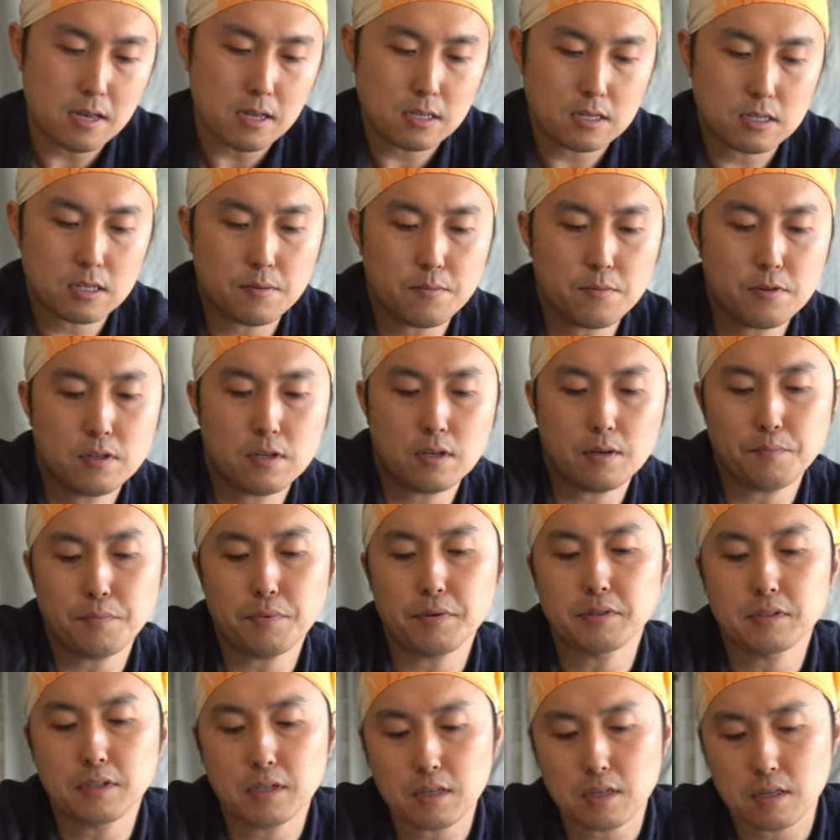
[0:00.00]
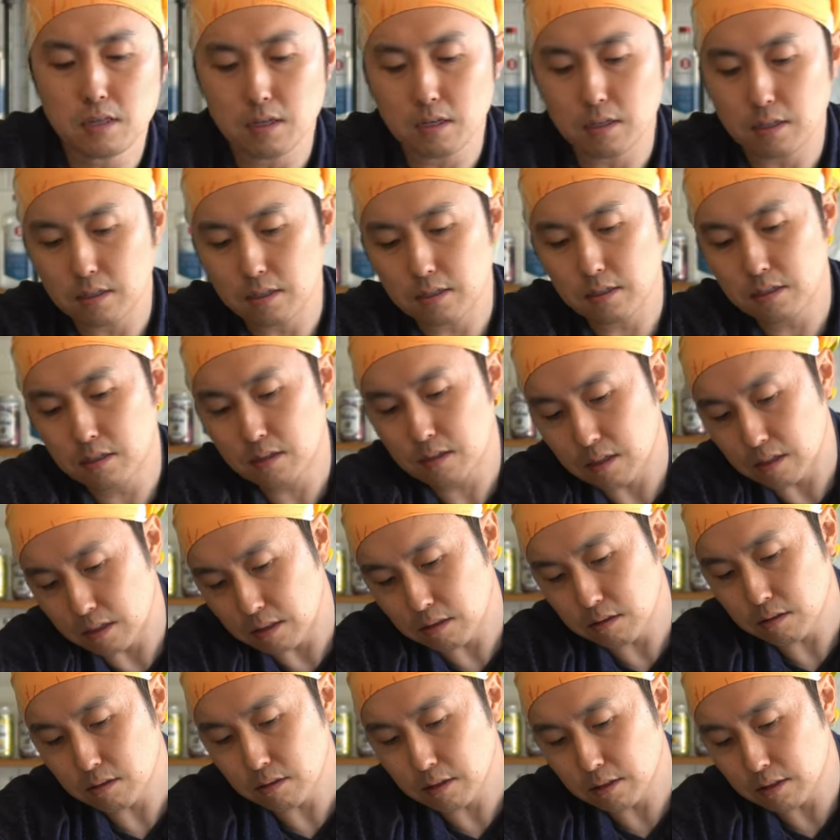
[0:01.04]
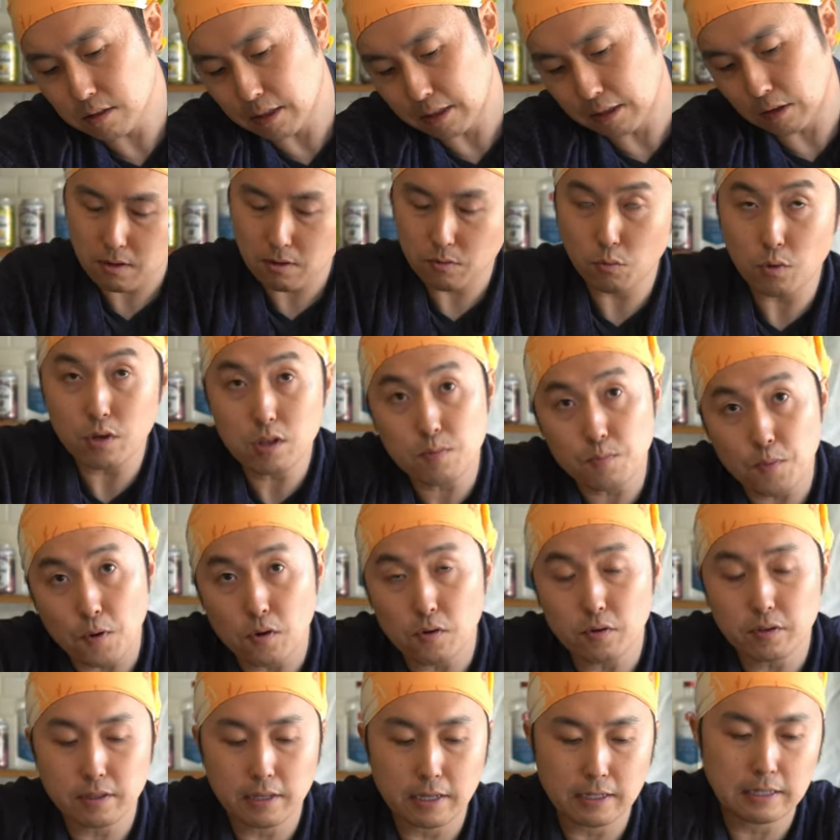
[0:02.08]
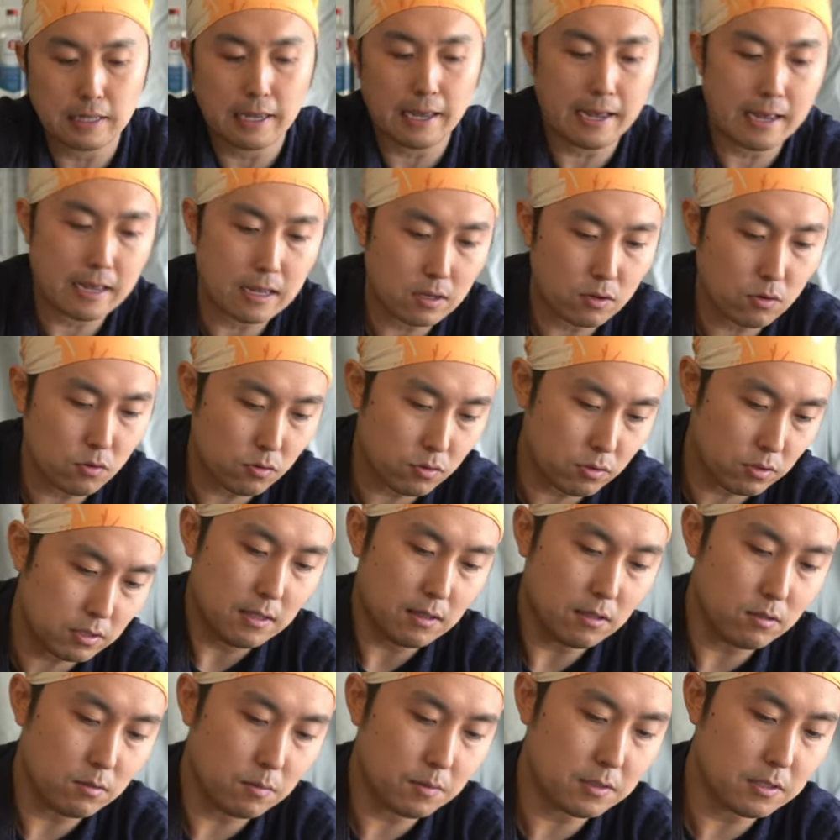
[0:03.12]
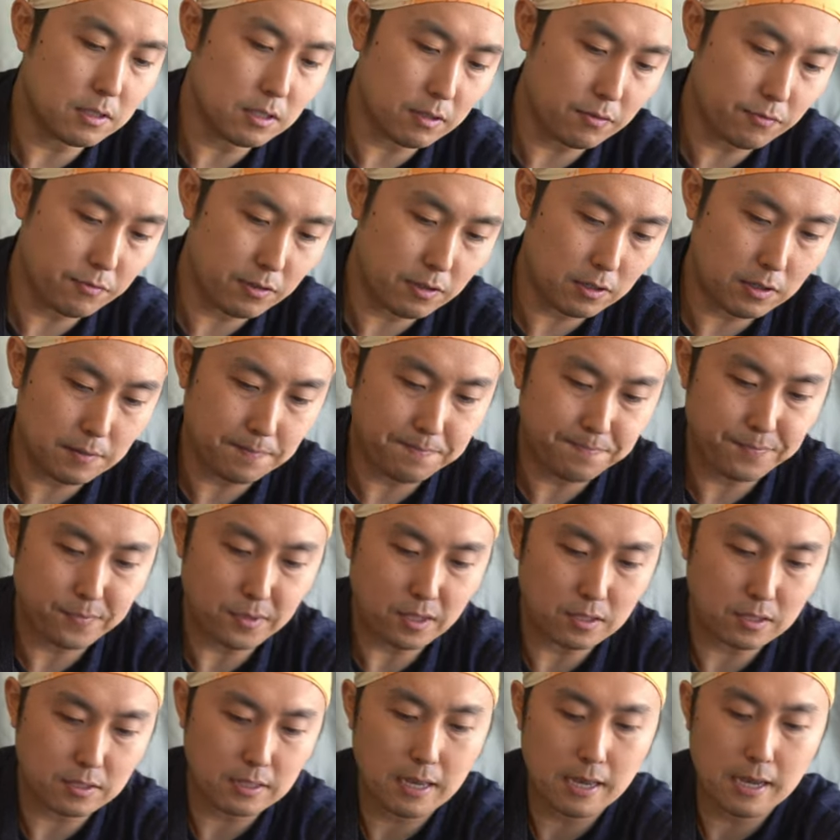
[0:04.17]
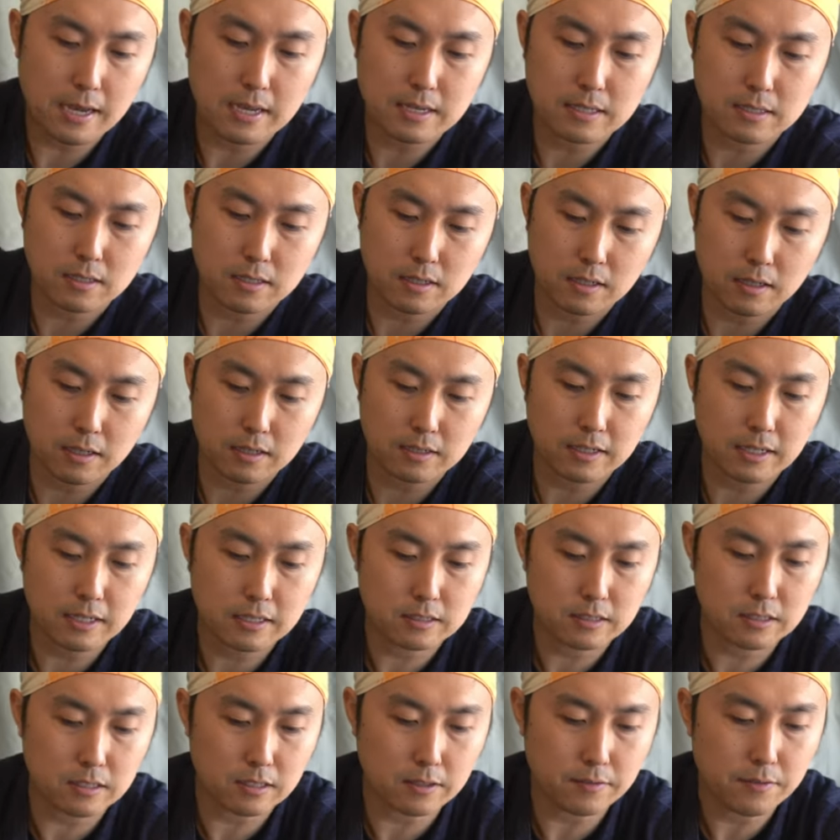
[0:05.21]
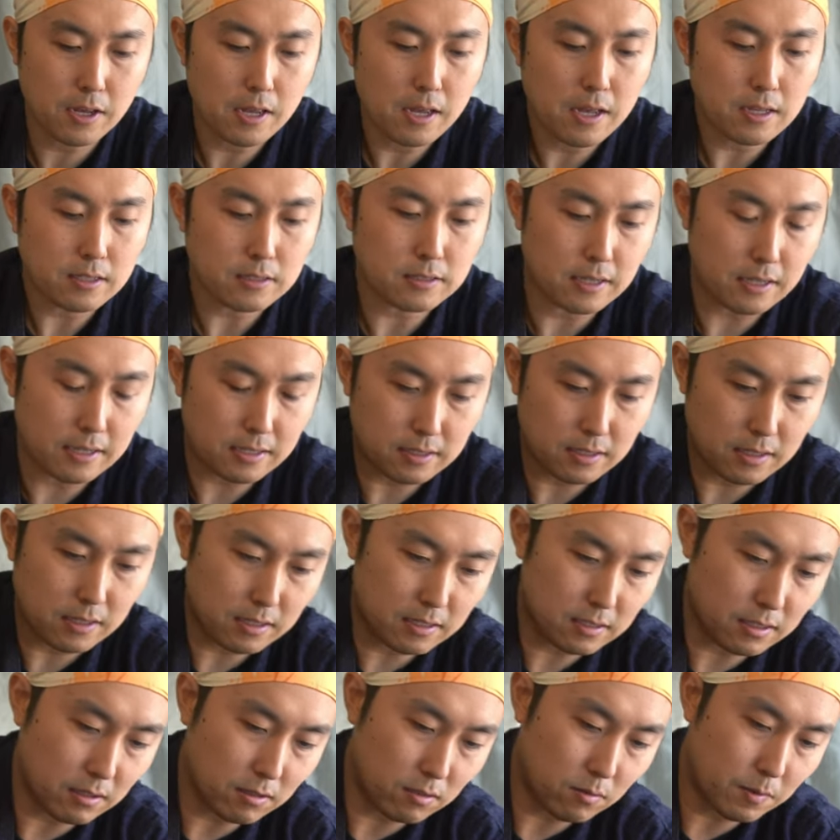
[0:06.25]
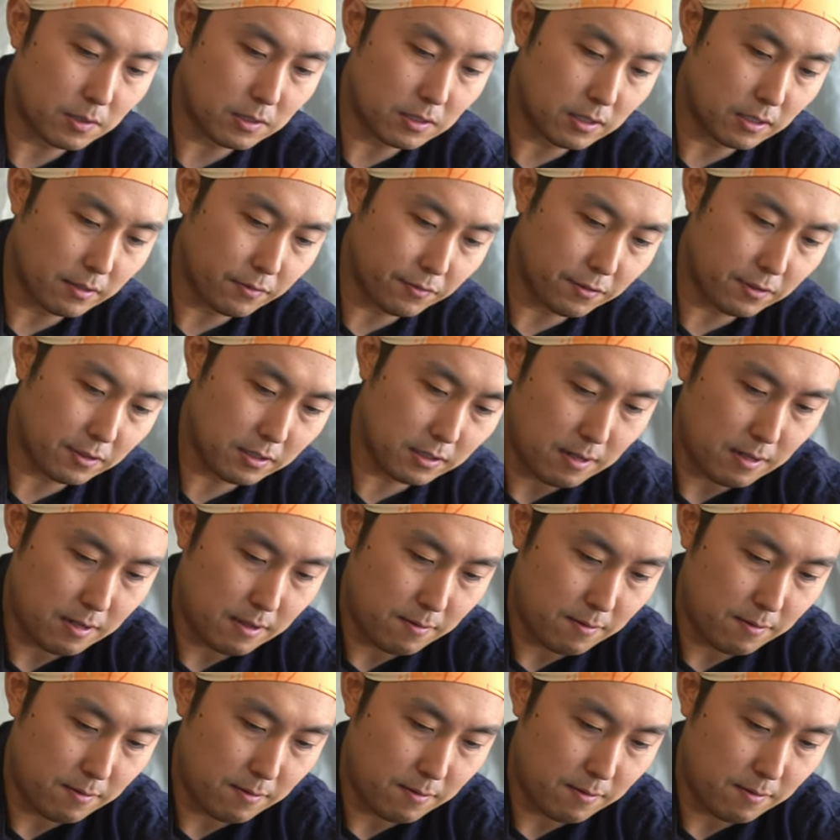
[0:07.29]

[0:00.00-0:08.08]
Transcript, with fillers: some of the positions, including like the wishbone, like the angles, a little bit different, the size of the connective tendons, a little bit different.